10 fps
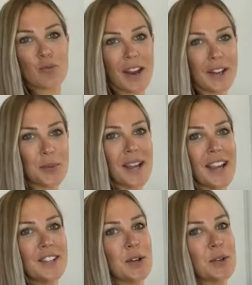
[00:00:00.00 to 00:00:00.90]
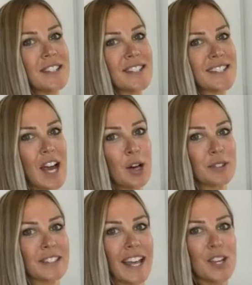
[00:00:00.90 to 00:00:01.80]
Right away, I noticed how
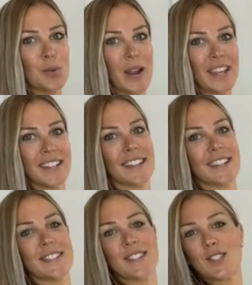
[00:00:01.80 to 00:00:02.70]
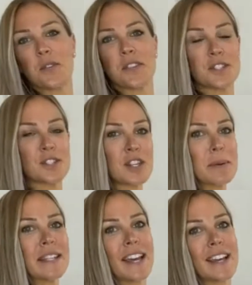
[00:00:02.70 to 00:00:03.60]
lightweight it is. So this is gonna be
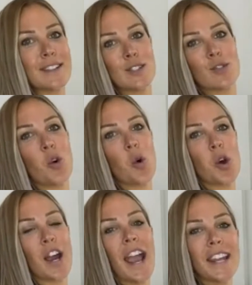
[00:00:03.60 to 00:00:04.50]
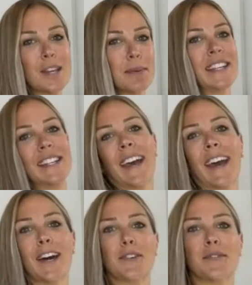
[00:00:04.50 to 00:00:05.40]
nice for anybody to have,